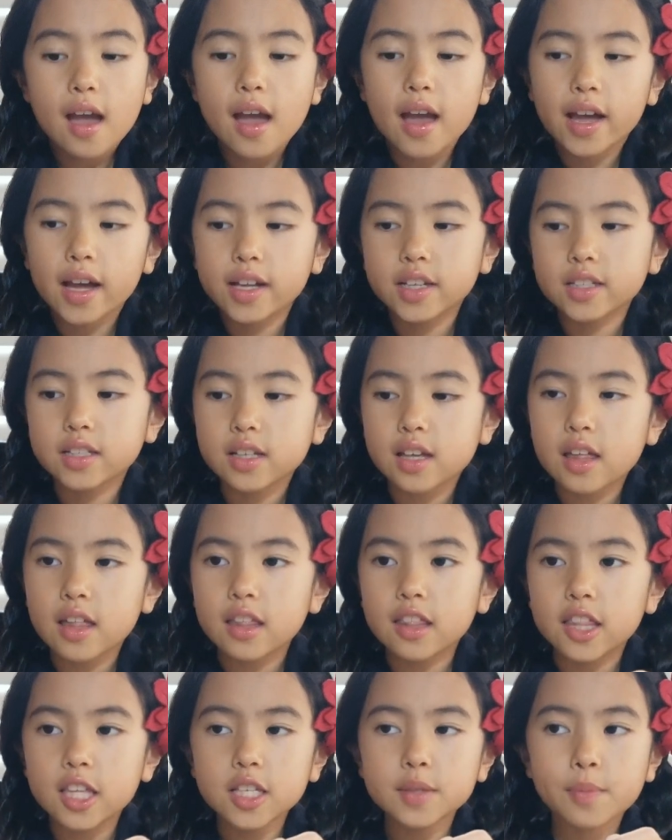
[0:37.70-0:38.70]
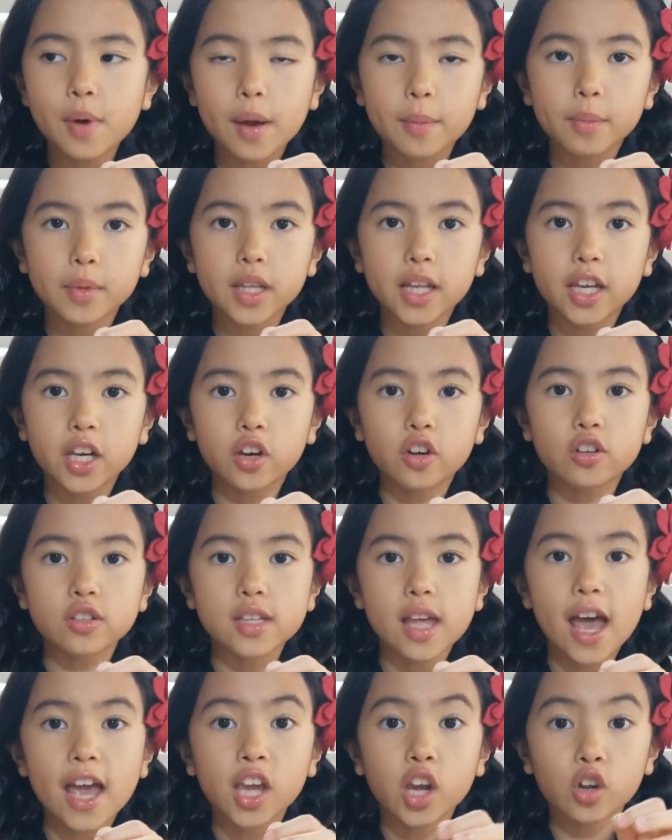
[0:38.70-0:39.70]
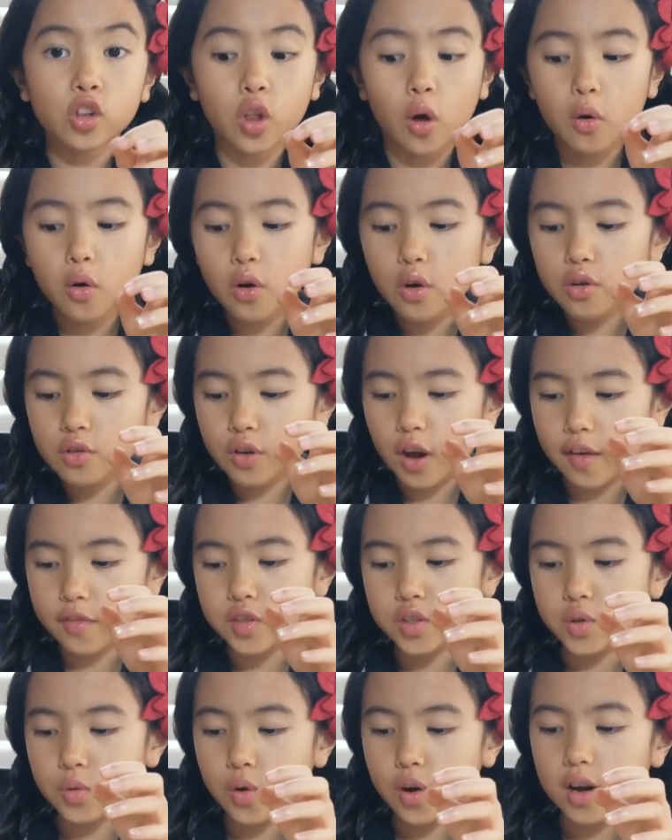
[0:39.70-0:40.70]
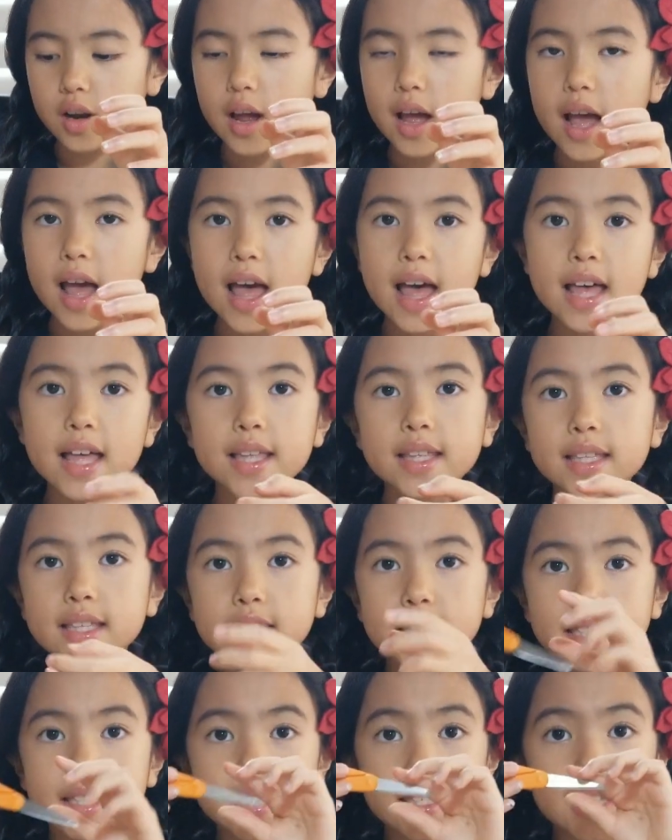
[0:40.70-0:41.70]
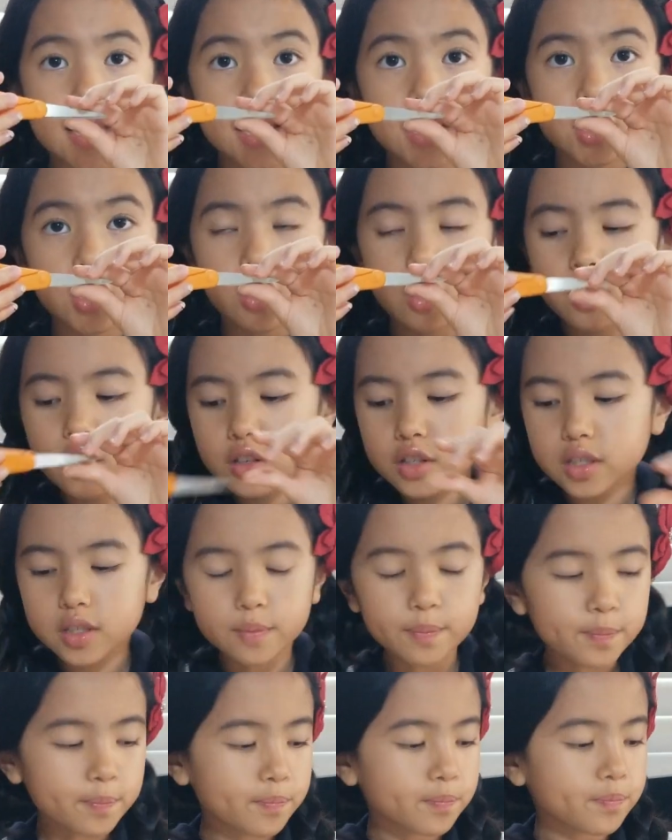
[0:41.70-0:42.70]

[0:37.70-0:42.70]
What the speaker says: and these pipe cleaners at your local craft store. Scissors,